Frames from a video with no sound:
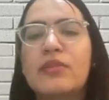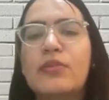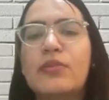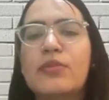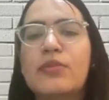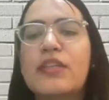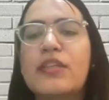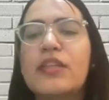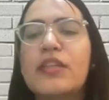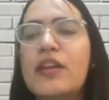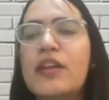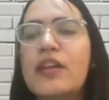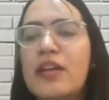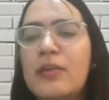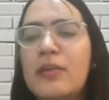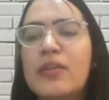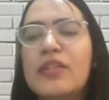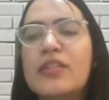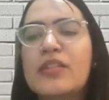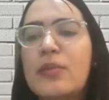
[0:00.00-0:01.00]
used it,
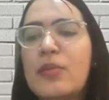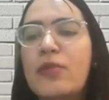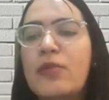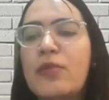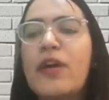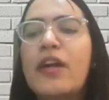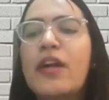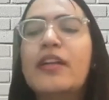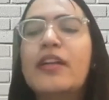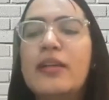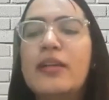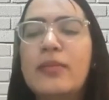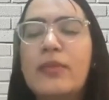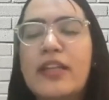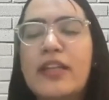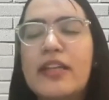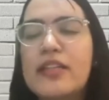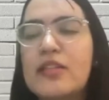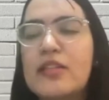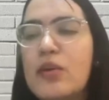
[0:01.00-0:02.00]
but some of our team
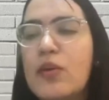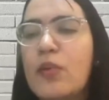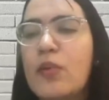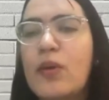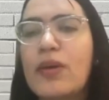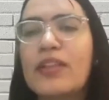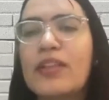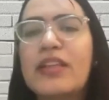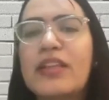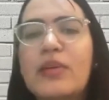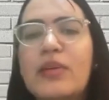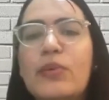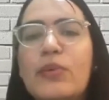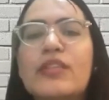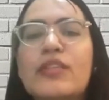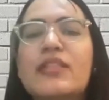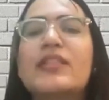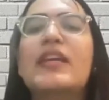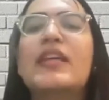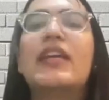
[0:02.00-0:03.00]
leads, or what they do
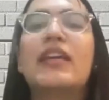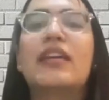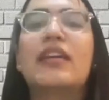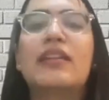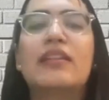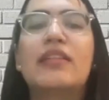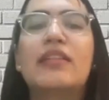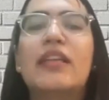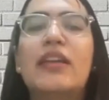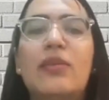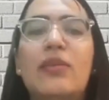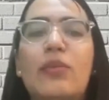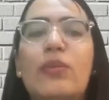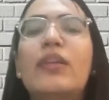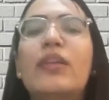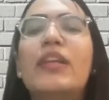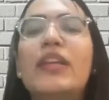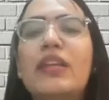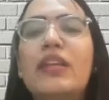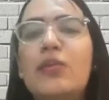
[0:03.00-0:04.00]
is they
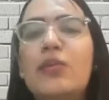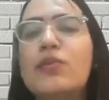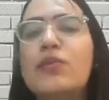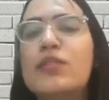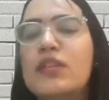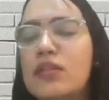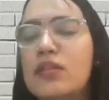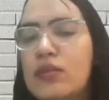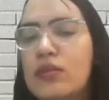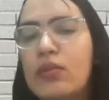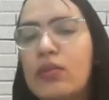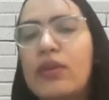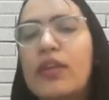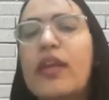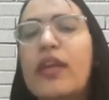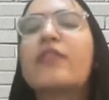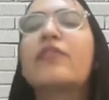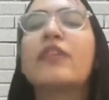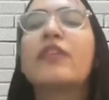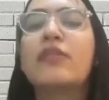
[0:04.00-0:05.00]
only use the
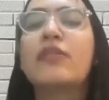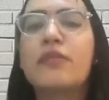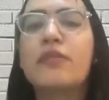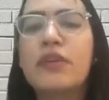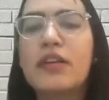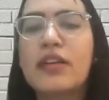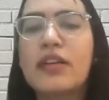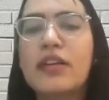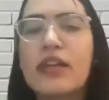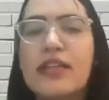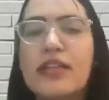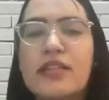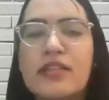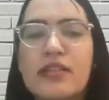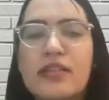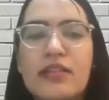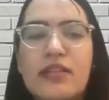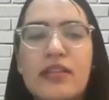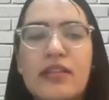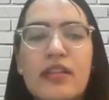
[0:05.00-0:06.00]
OKR framework as
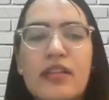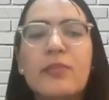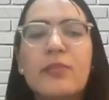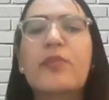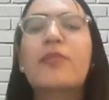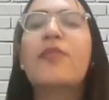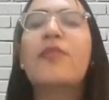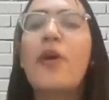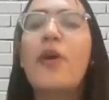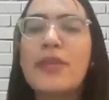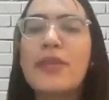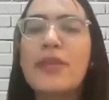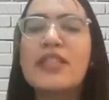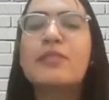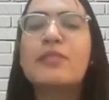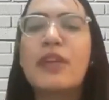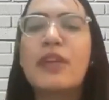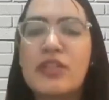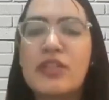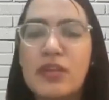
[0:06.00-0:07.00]
a
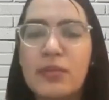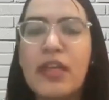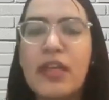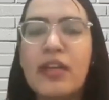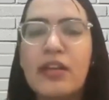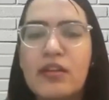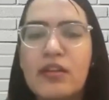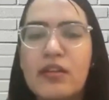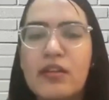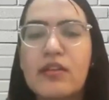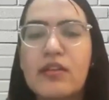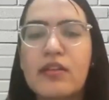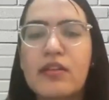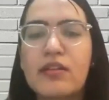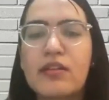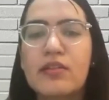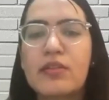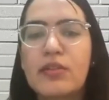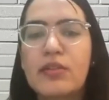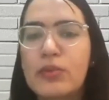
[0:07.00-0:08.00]
performance measurement
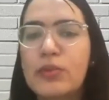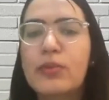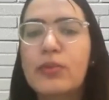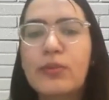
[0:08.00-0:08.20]
tool.